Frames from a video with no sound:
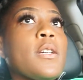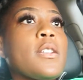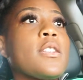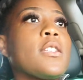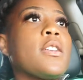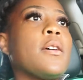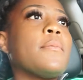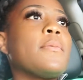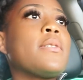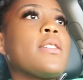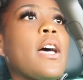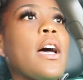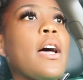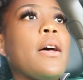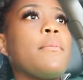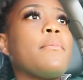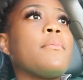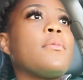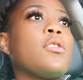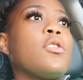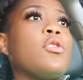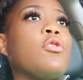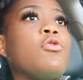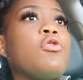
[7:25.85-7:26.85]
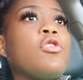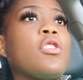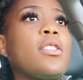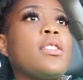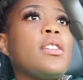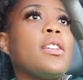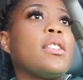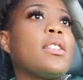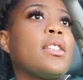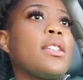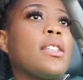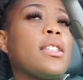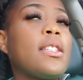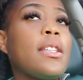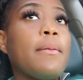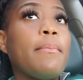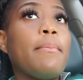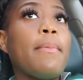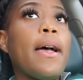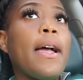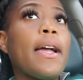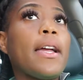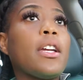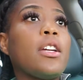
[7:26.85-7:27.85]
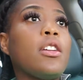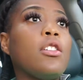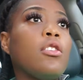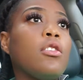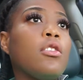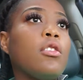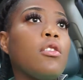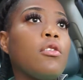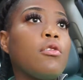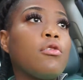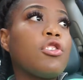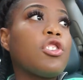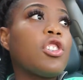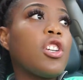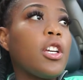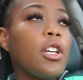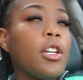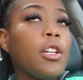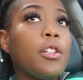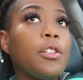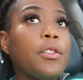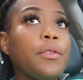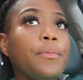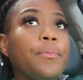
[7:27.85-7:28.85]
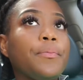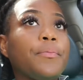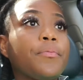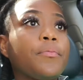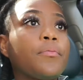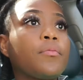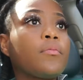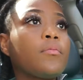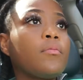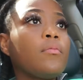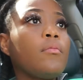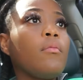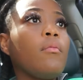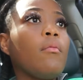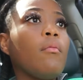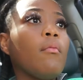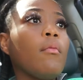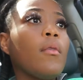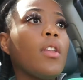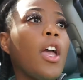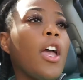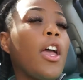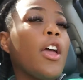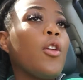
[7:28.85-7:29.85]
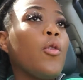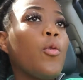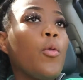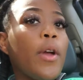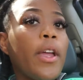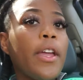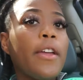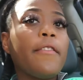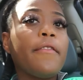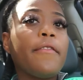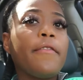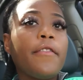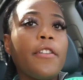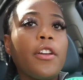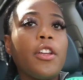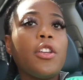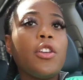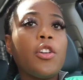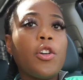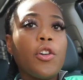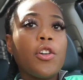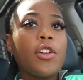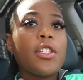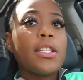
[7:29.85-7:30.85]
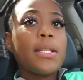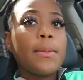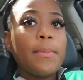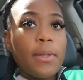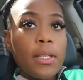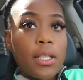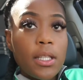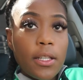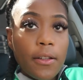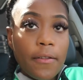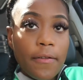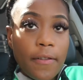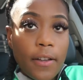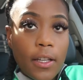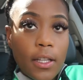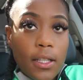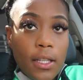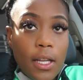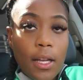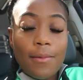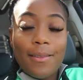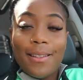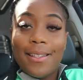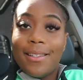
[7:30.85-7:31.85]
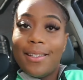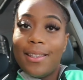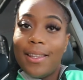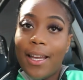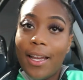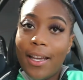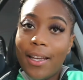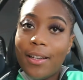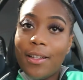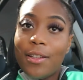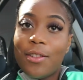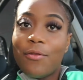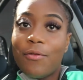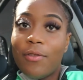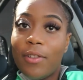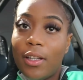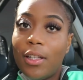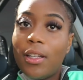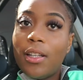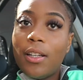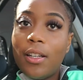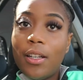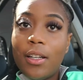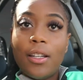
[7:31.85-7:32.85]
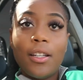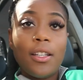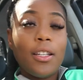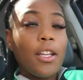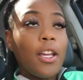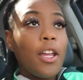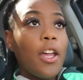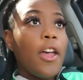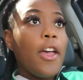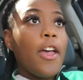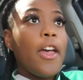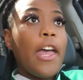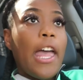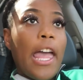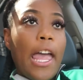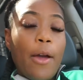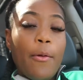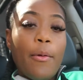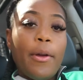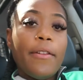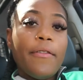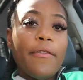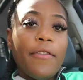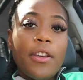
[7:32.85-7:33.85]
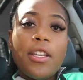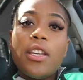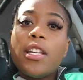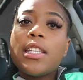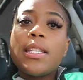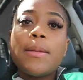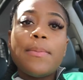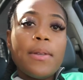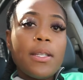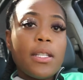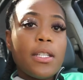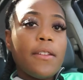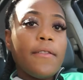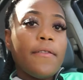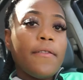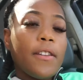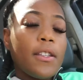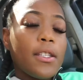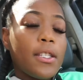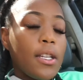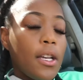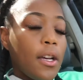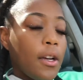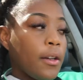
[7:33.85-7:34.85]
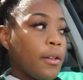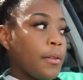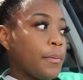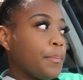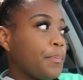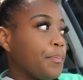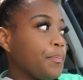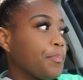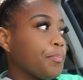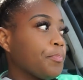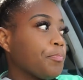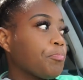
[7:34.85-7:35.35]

Sometimes you just need to sit back and, you know, chill and wait for your specific time. This lighting is really good. And wait for your specific time.